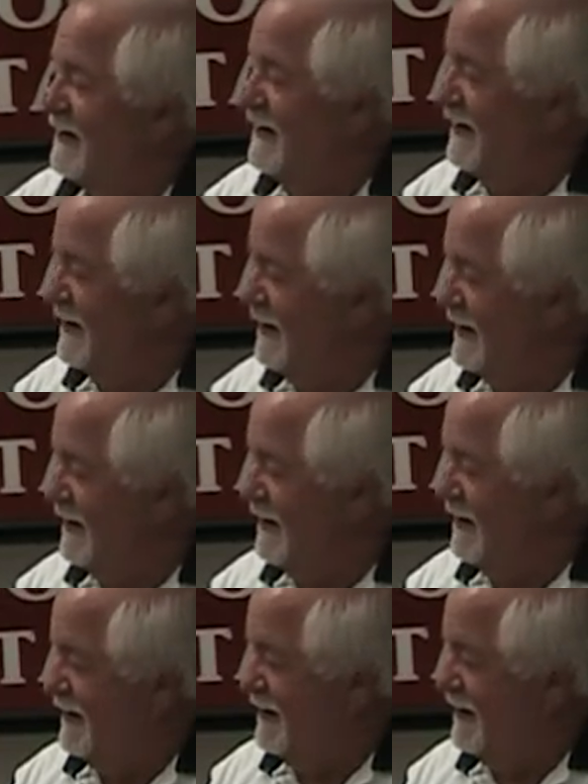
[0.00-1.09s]

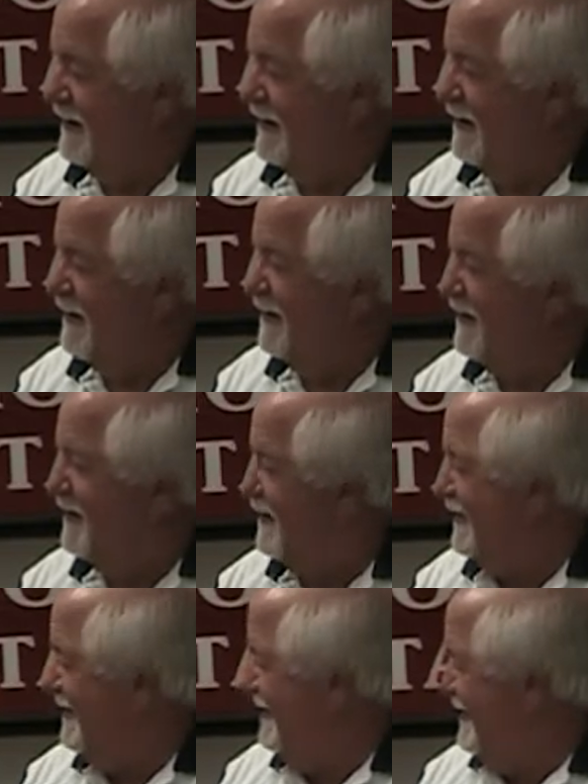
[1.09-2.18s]

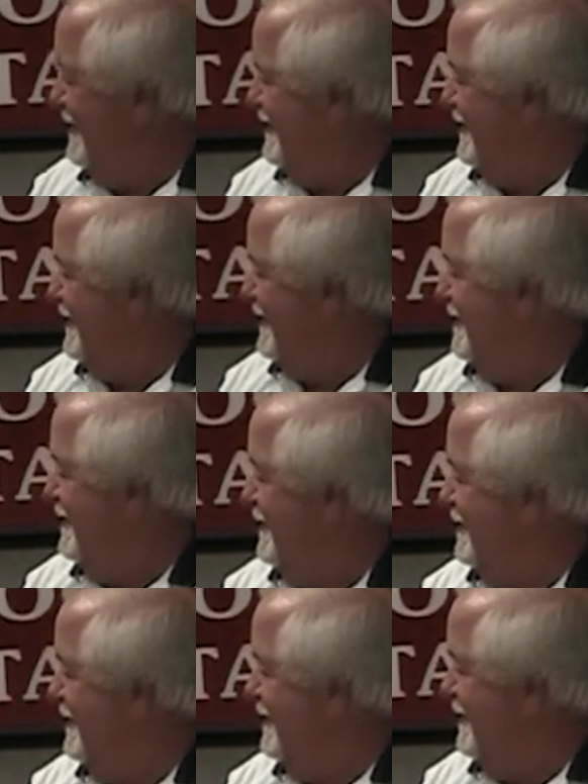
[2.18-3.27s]

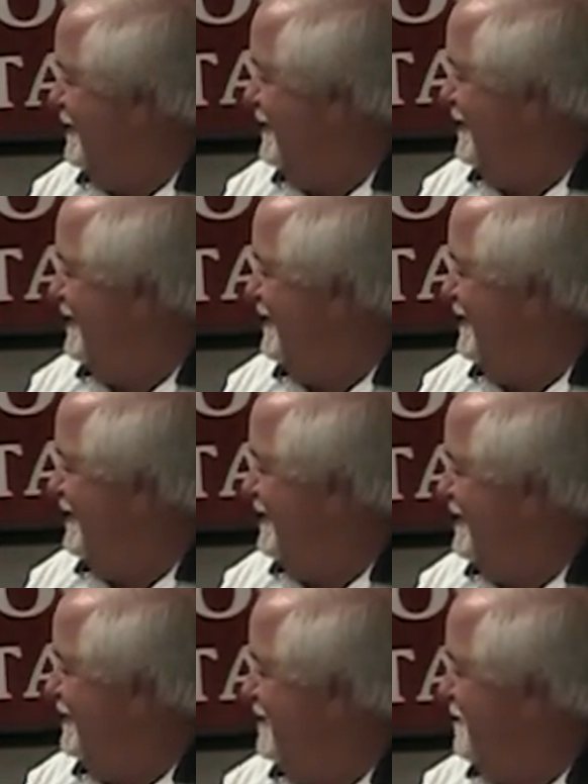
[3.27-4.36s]

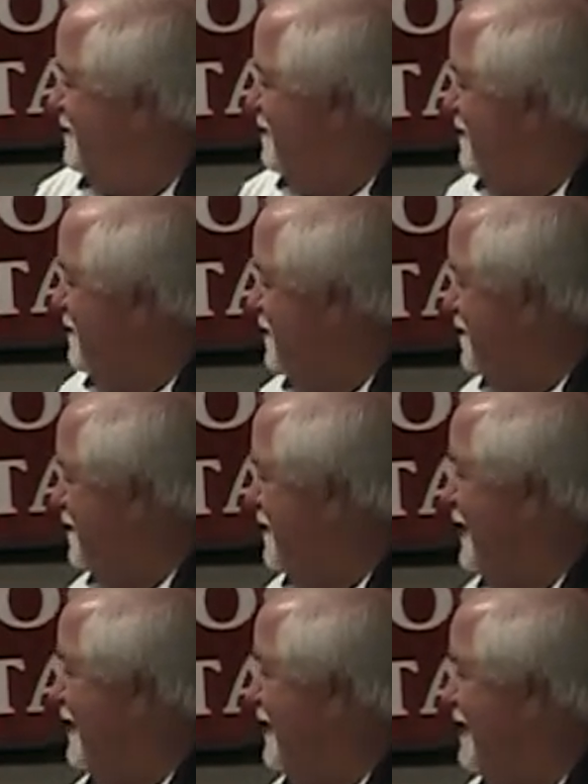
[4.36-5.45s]

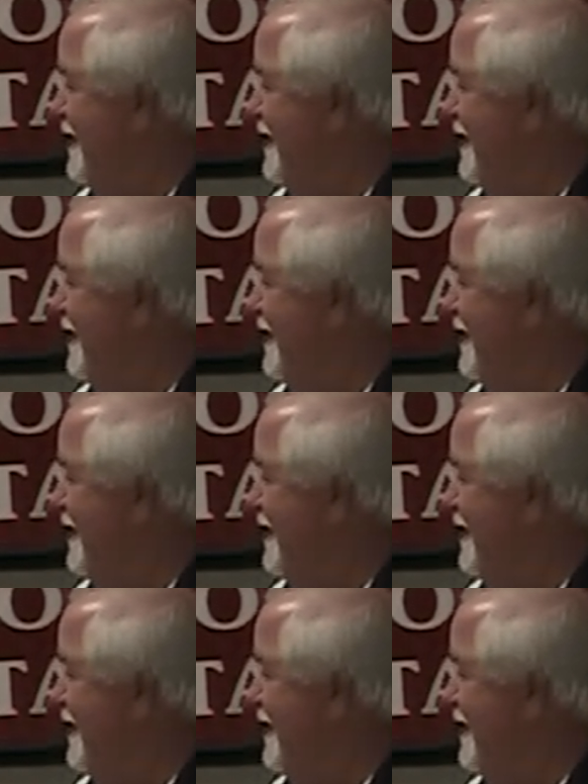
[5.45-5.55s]
This person isn't speaking.